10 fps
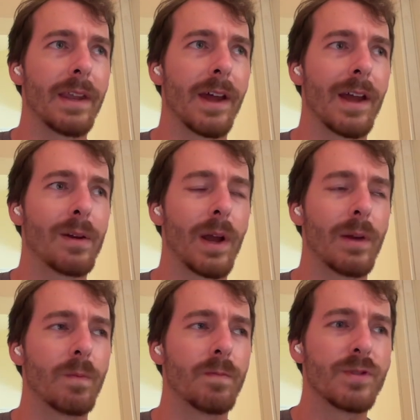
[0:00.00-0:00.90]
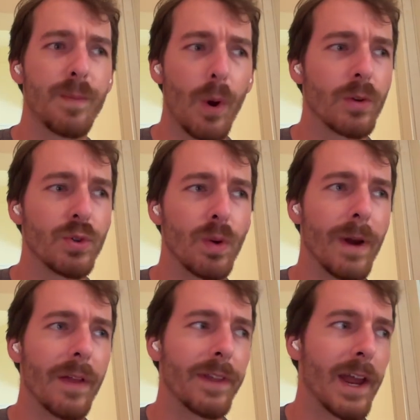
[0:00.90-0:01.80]
I've spoken to
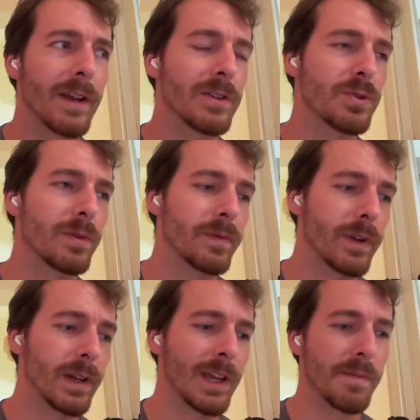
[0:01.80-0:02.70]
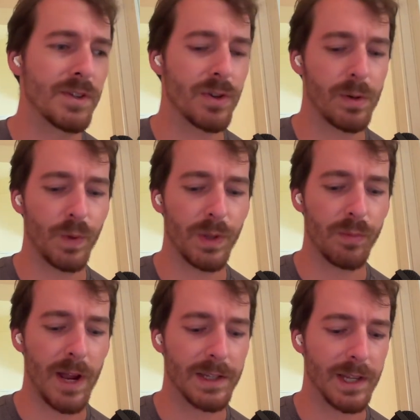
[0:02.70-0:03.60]
about that and sort of get me started with the
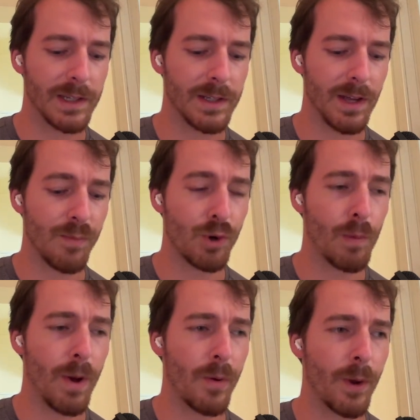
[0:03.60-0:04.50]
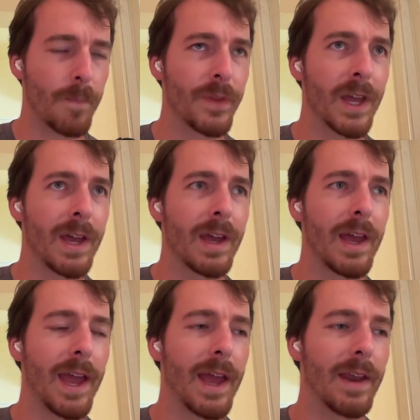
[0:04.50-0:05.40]
process pro bono.
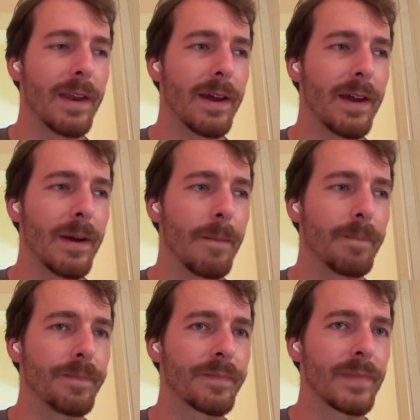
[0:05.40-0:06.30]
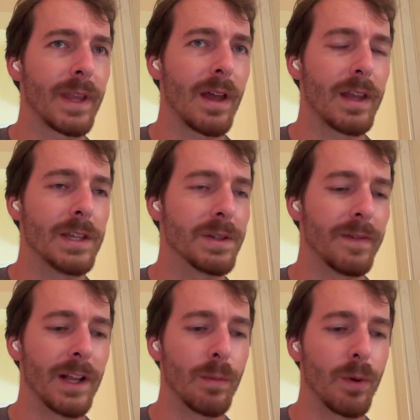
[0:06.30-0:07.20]
And he's
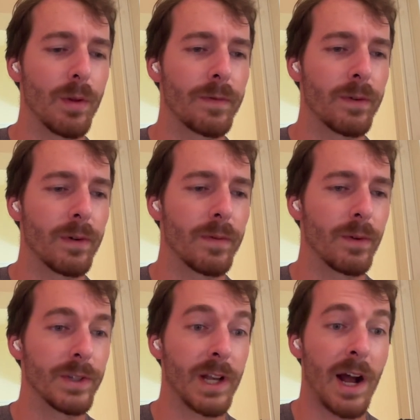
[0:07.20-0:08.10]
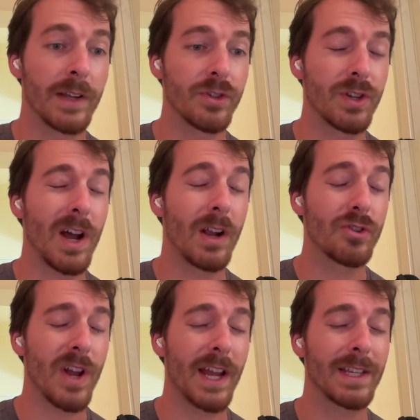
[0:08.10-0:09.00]
available for to
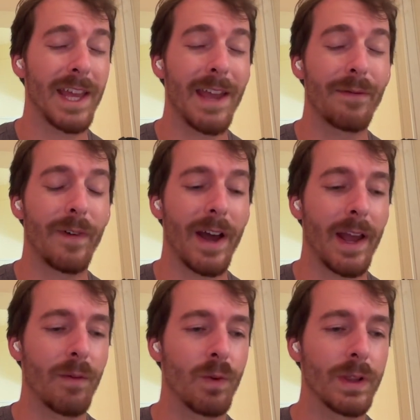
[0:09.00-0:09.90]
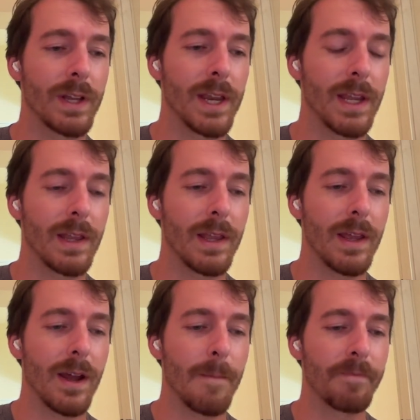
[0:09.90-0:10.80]
contract if I really need
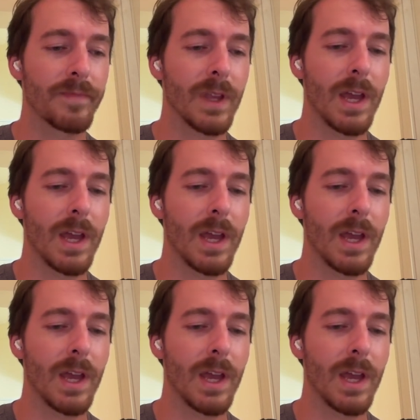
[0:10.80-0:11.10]
the